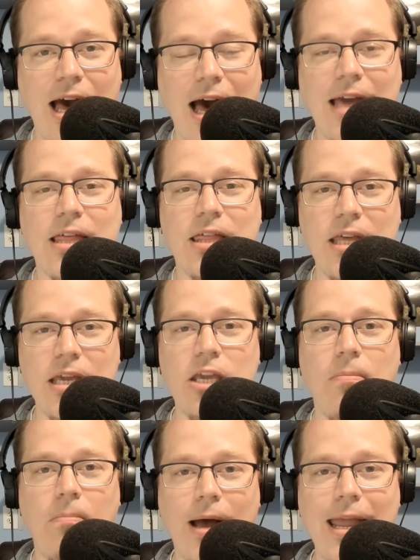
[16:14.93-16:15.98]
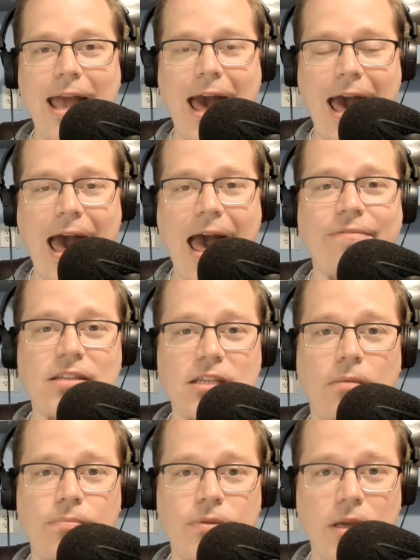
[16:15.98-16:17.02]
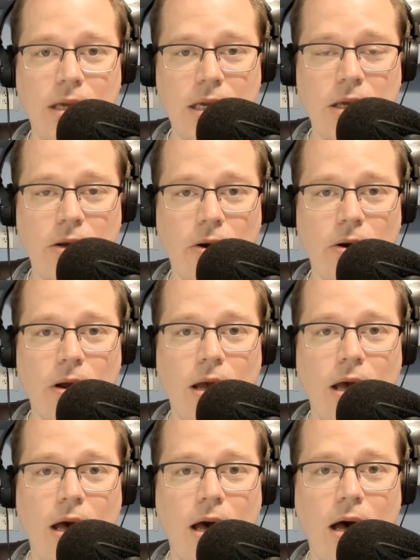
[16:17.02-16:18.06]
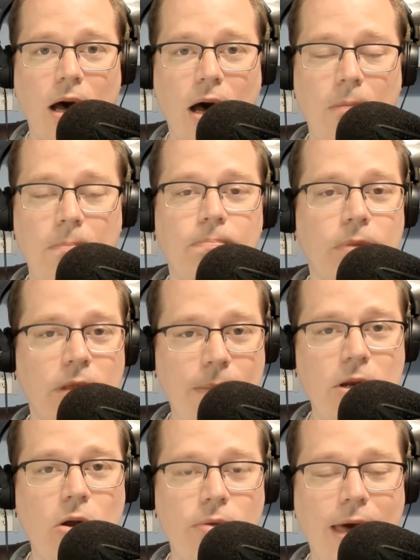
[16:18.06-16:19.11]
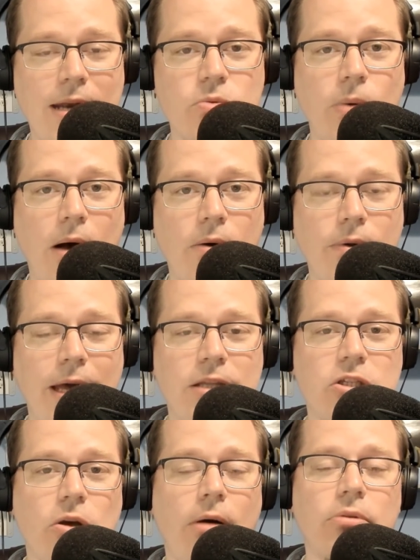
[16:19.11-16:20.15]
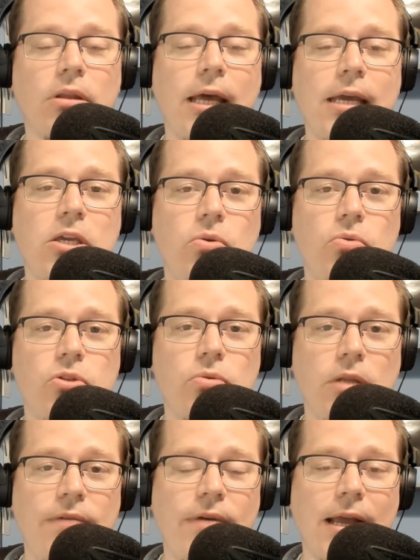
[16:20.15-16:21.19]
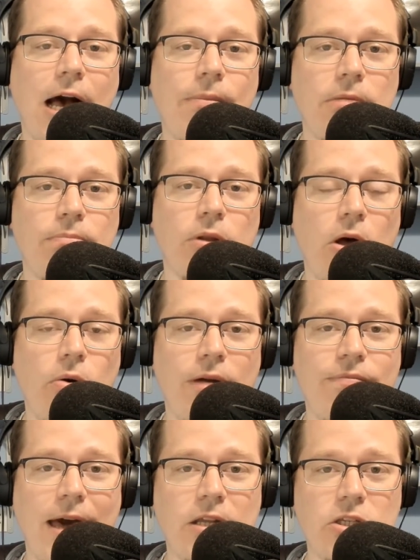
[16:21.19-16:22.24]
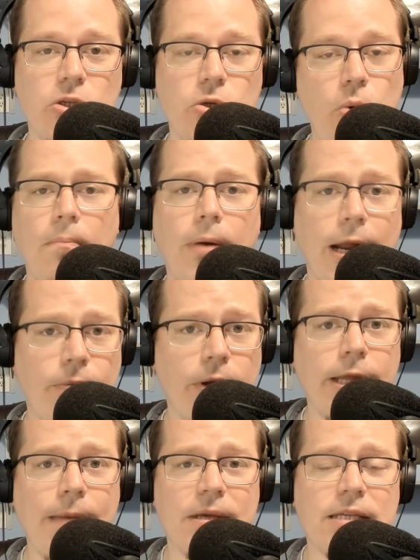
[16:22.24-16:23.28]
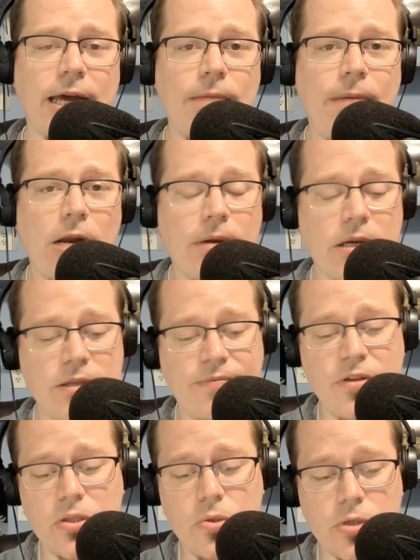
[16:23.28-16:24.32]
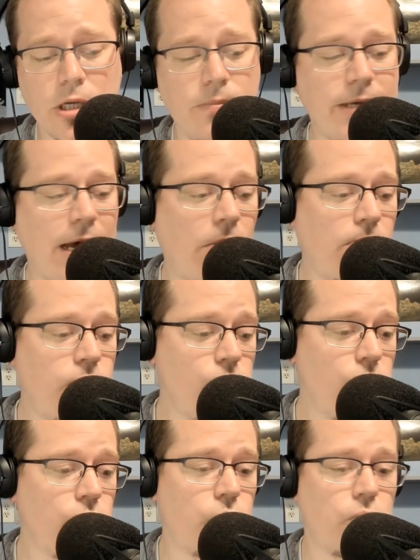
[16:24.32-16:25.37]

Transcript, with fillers: I think you might have something here. Um, let me know that as well. And so I would like you to leave a comment below if that is you. But I really am excited about it because if this news comes out, whew,